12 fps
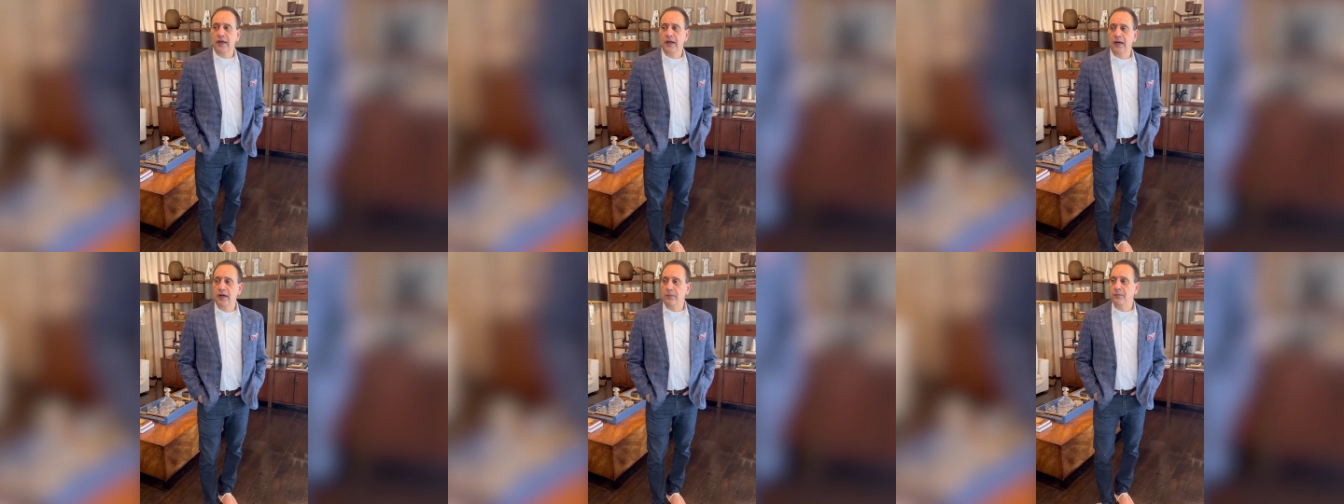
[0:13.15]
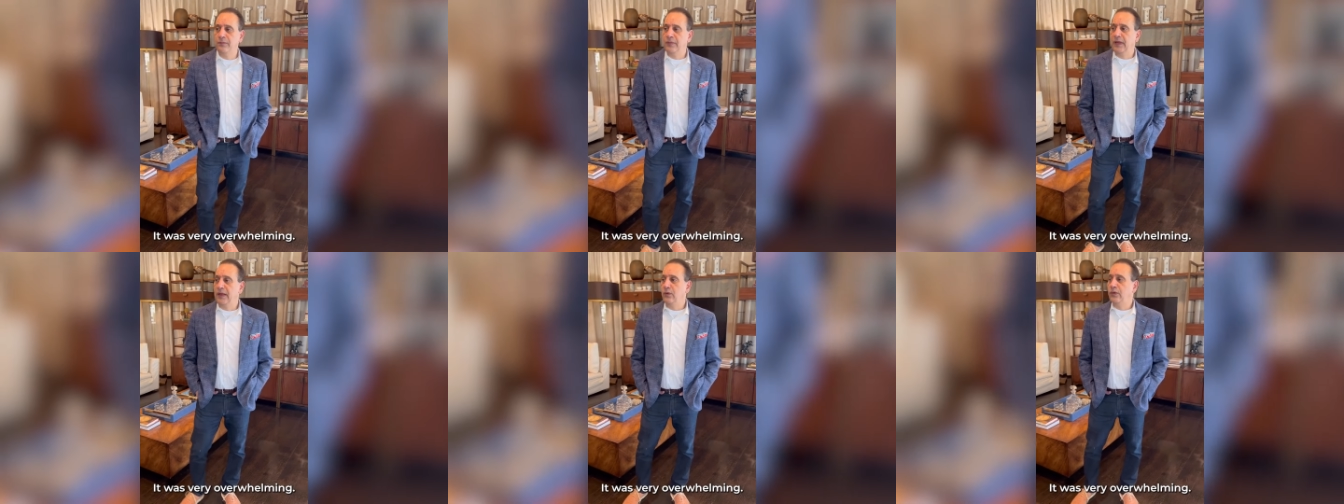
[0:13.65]
Um,
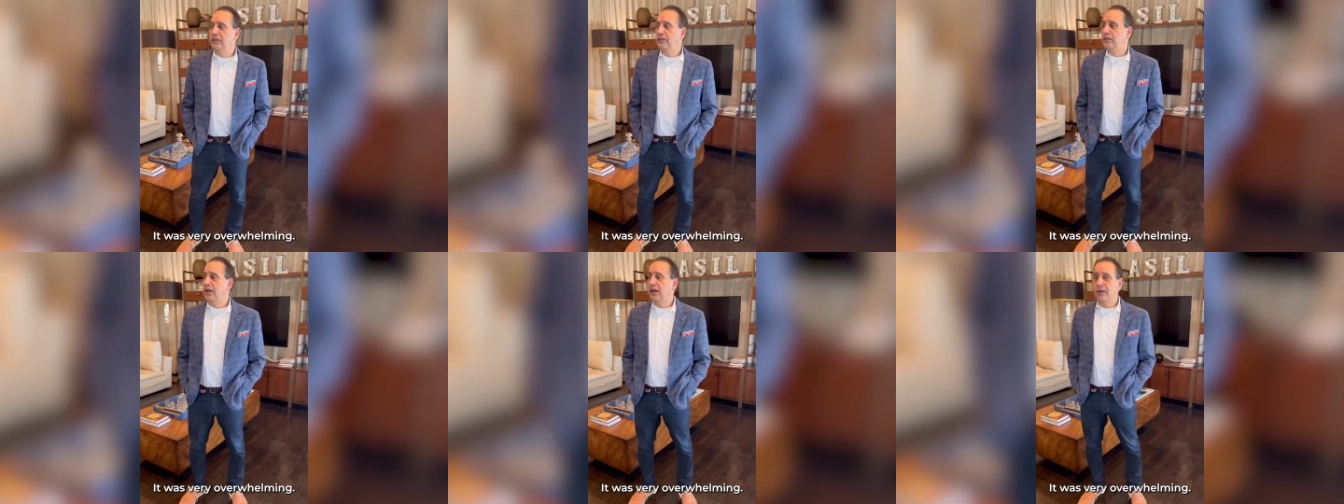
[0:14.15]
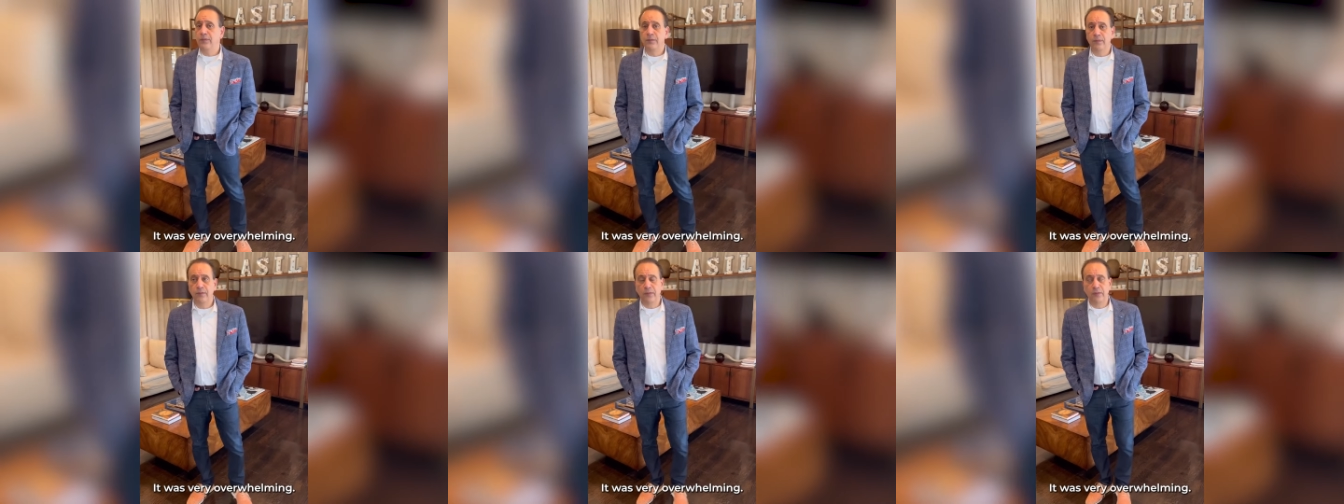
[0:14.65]
it was uh,
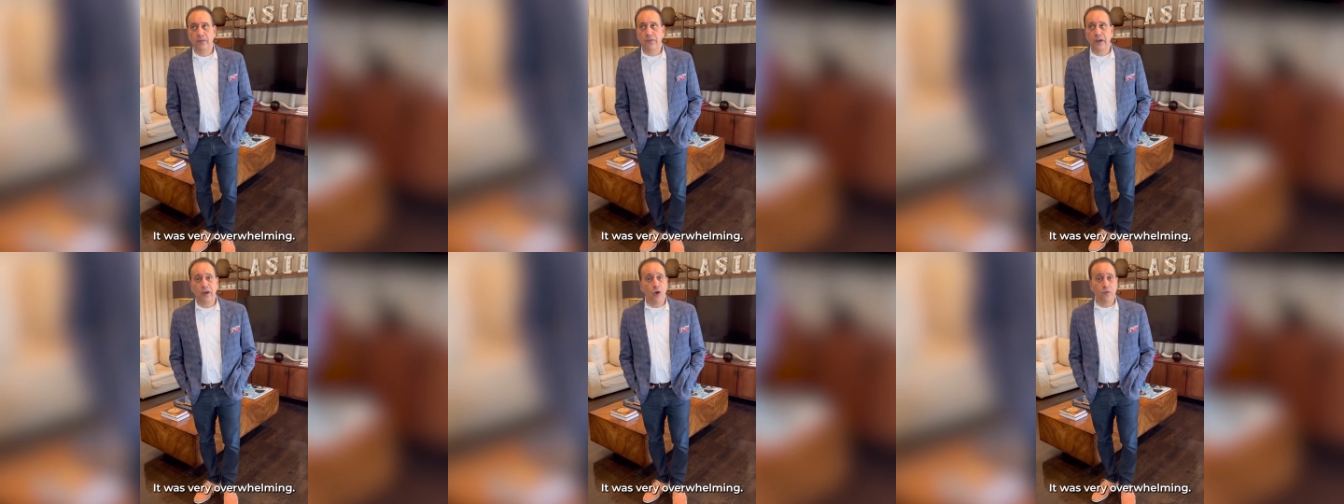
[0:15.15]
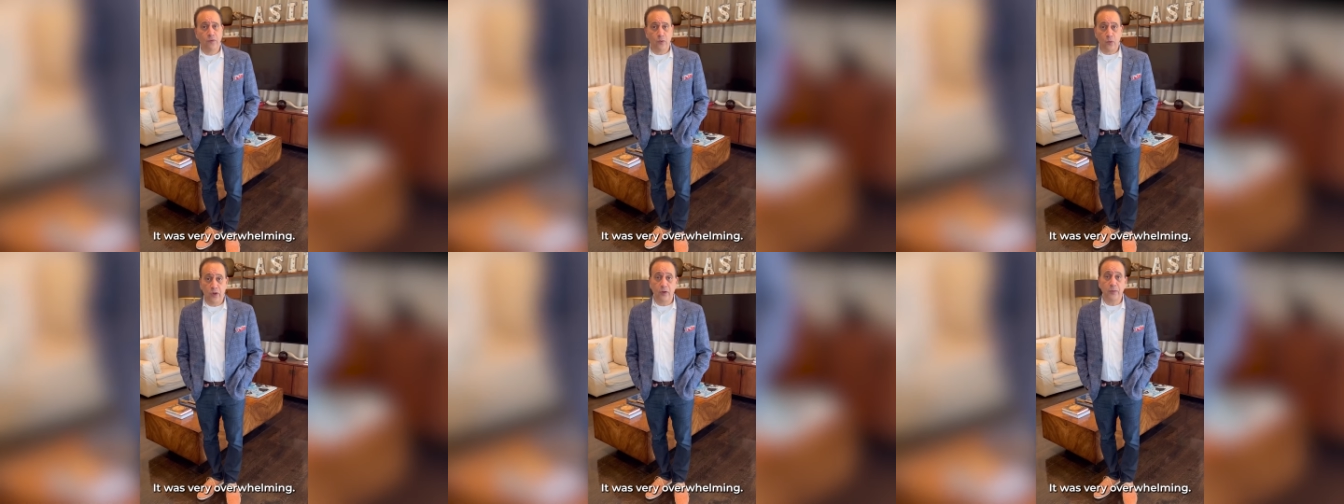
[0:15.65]
very
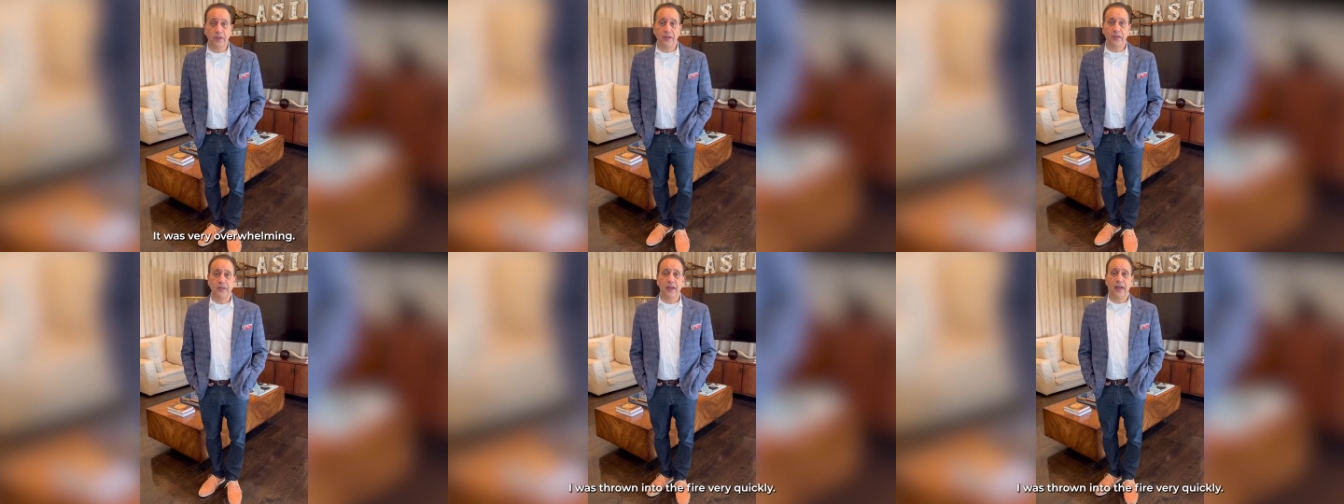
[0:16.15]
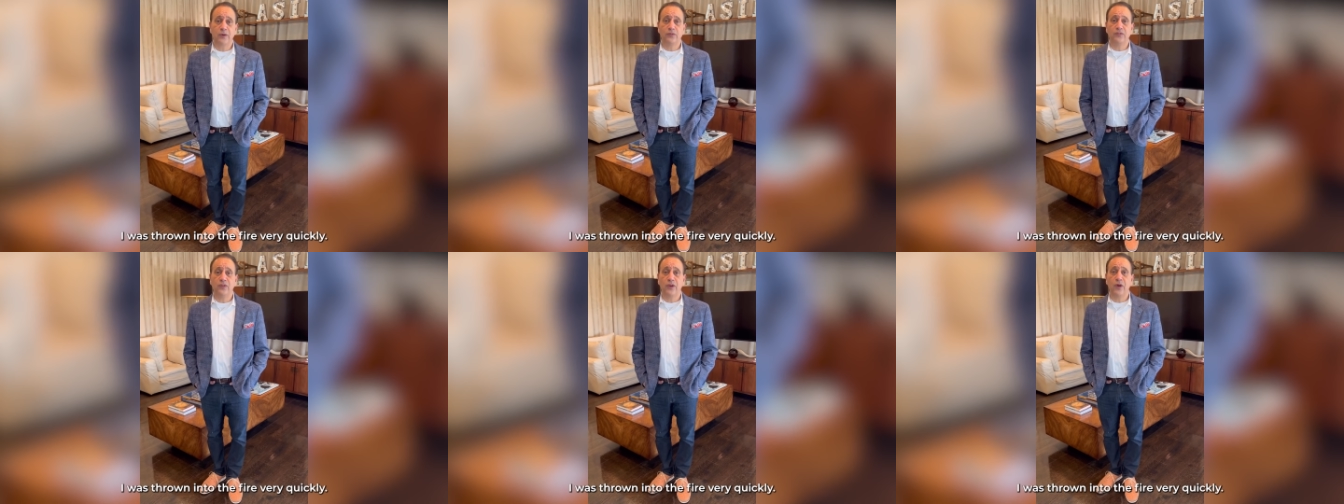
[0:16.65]
overwhelming. I
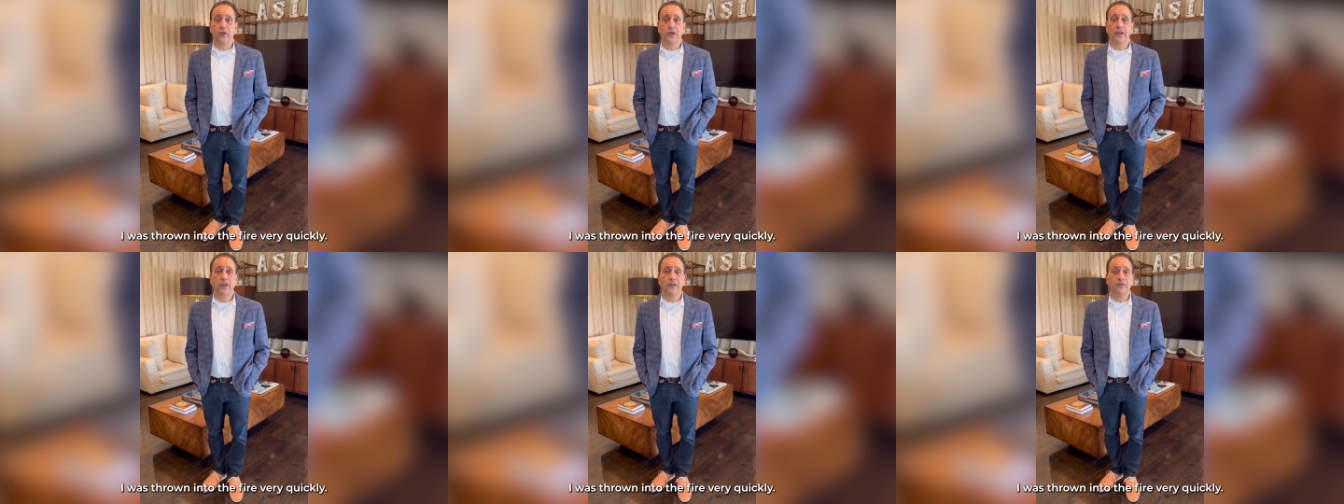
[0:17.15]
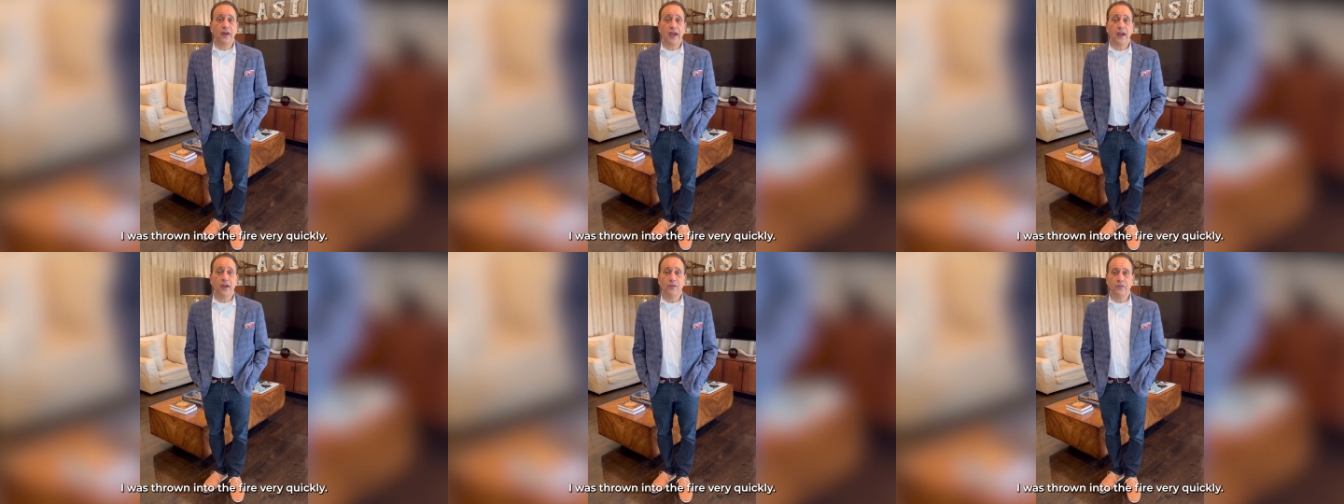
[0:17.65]
was thrown into the
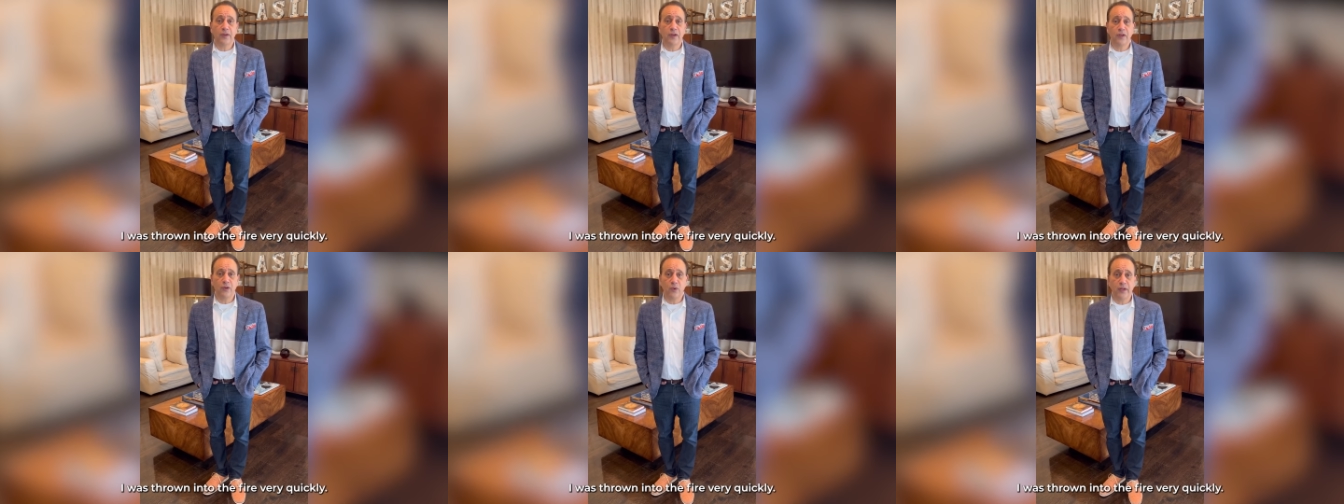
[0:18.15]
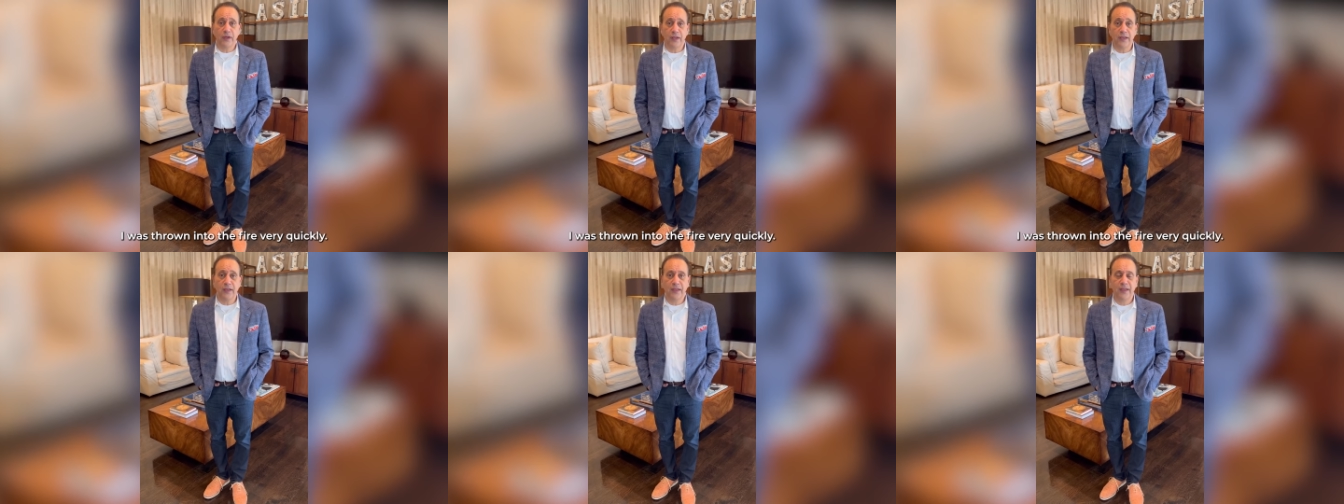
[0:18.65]
fire very
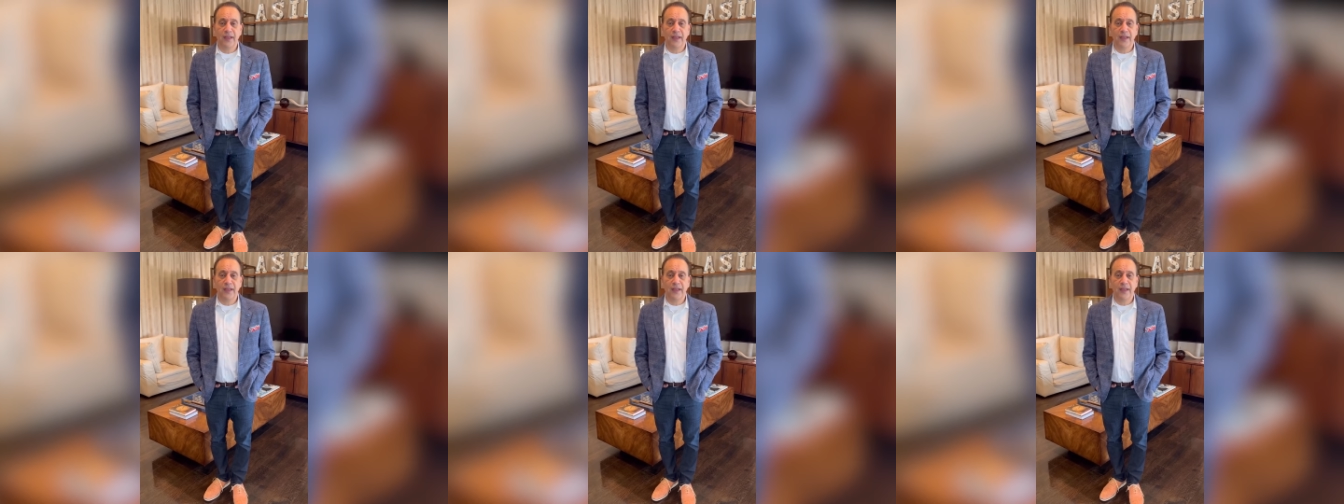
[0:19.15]
quickly.